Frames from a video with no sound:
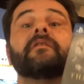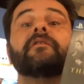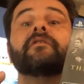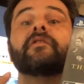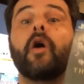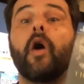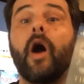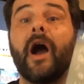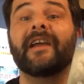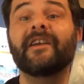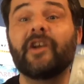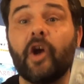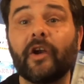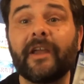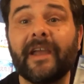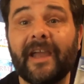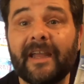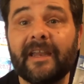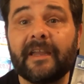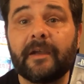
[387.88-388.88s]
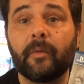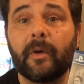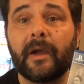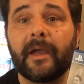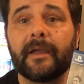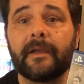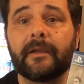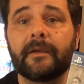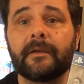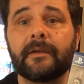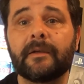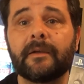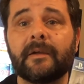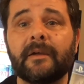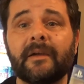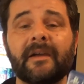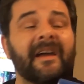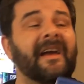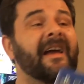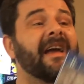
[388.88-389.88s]
So I got it anyway.
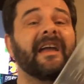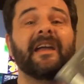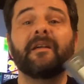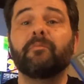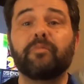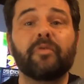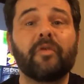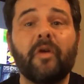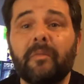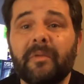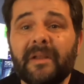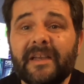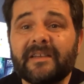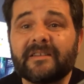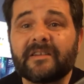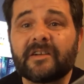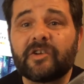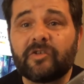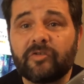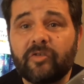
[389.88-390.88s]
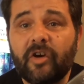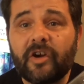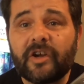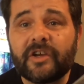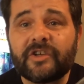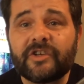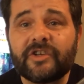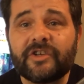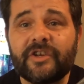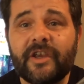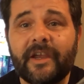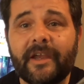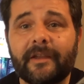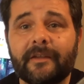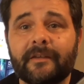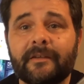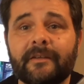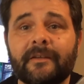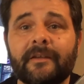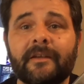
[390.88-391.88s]
It probably is a crock of shit,
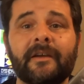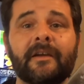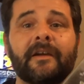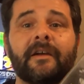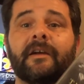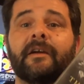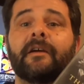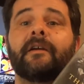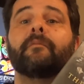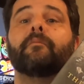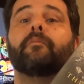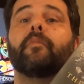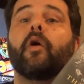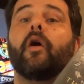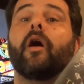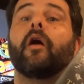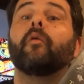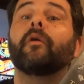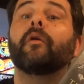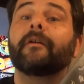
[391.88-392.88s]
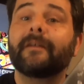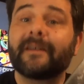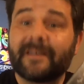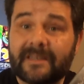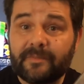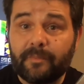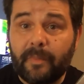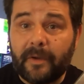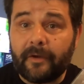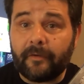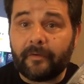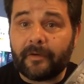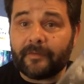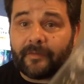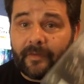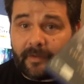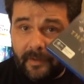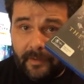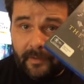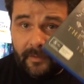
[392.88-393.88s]
but I want to
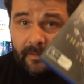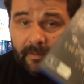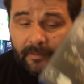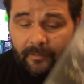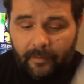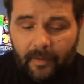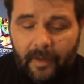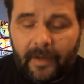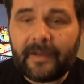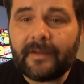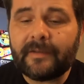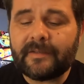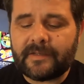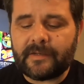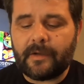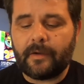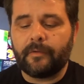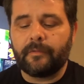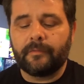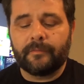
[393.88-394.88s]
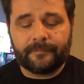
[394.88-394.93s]
experience it, right? So